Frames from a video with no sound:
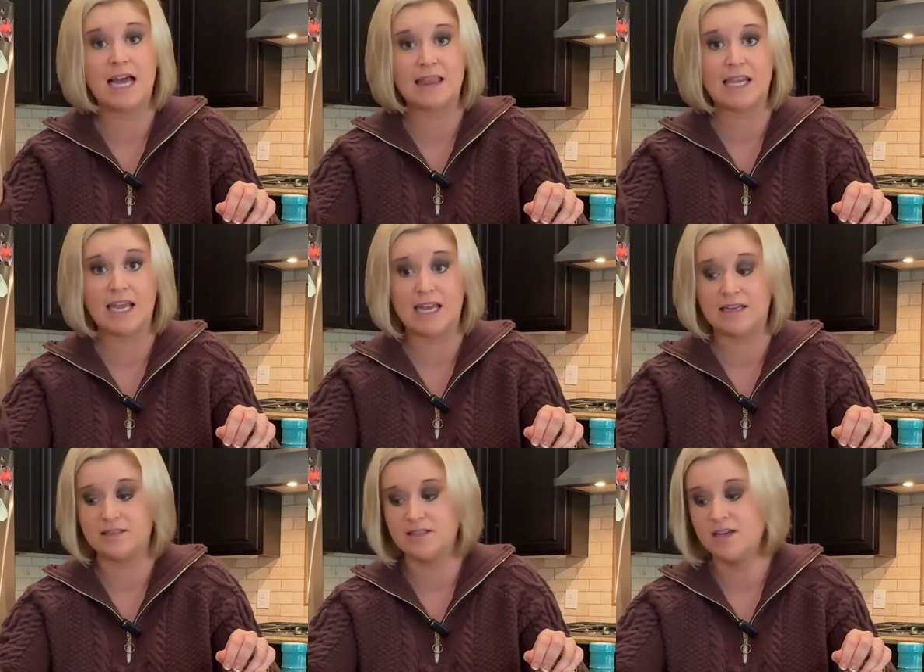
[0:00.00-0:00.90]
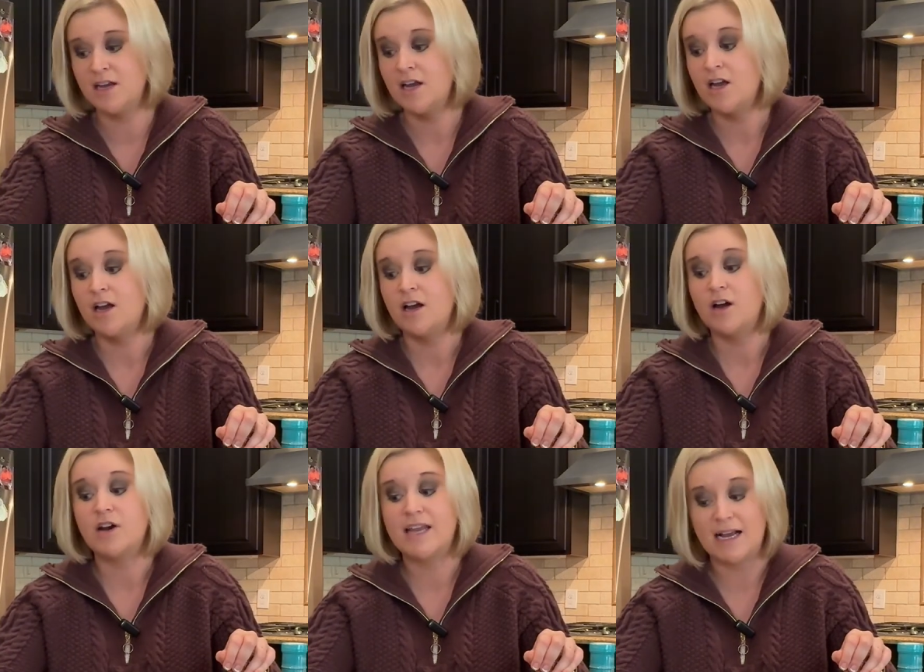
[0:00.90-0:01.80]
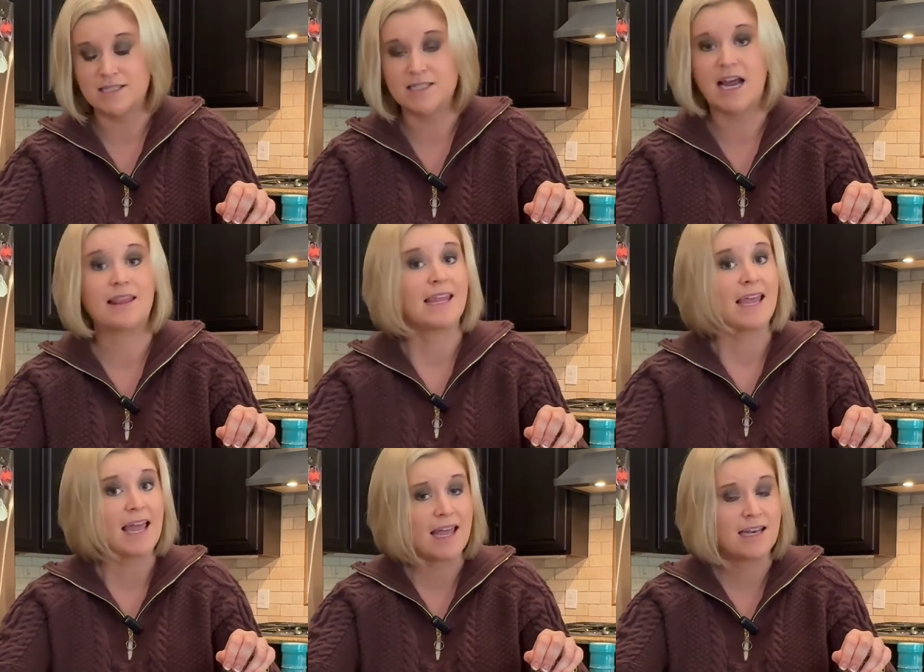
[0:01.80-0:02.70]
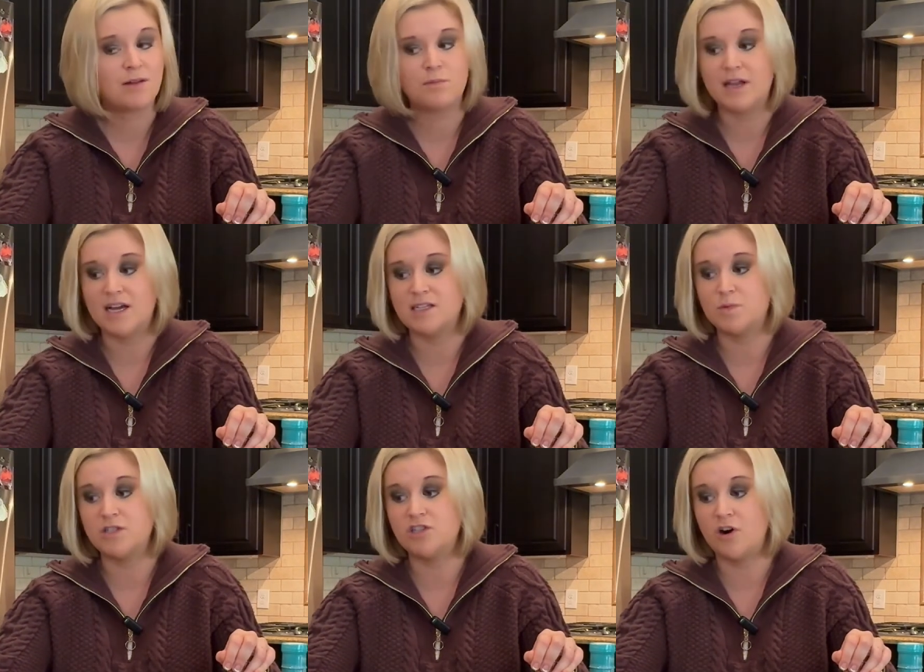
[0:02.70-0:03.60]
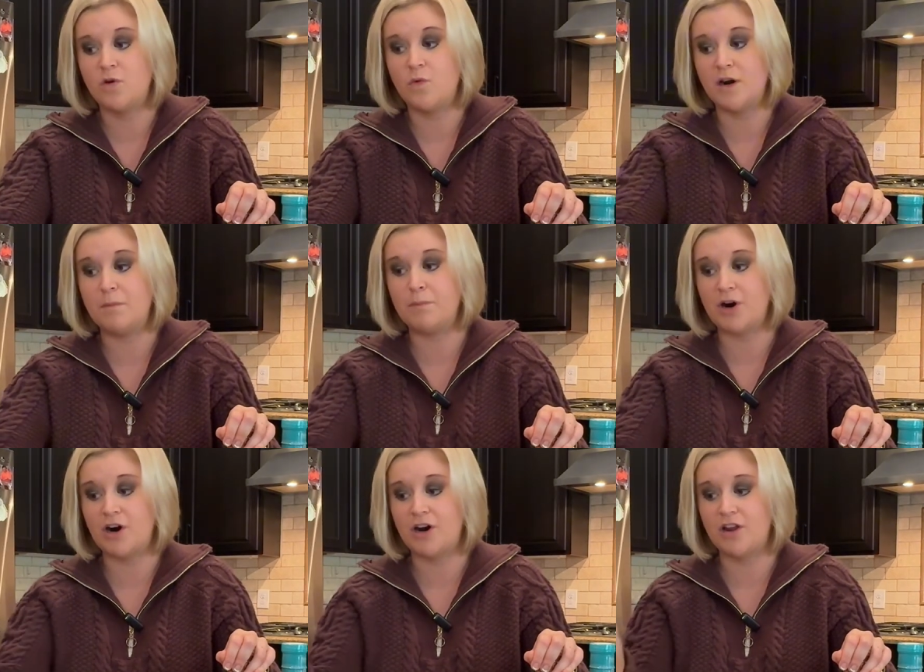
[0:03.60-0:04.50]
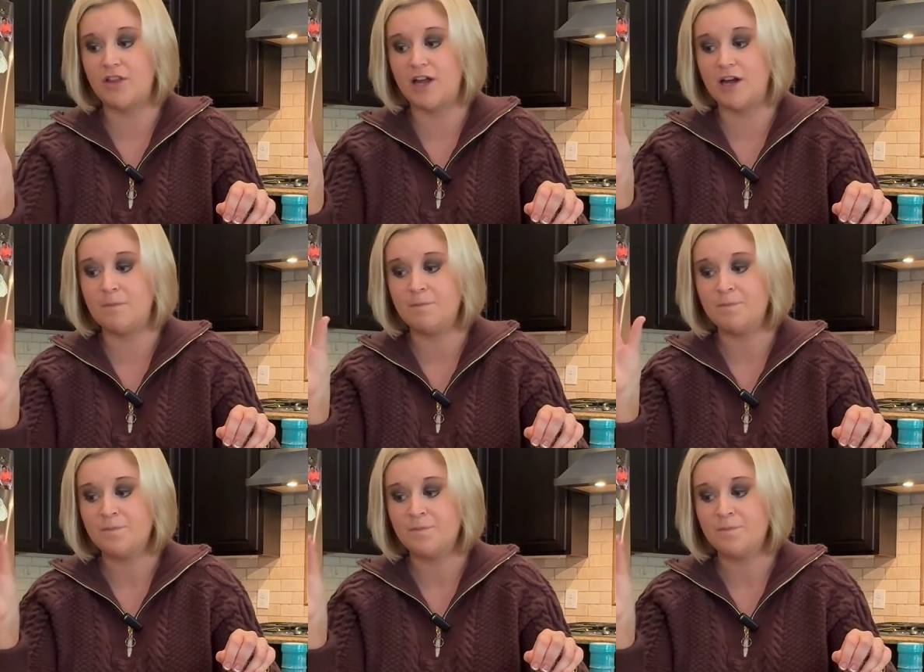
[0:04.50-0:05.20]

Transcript: at the end. Yes, at the end, because we don't wanna burn the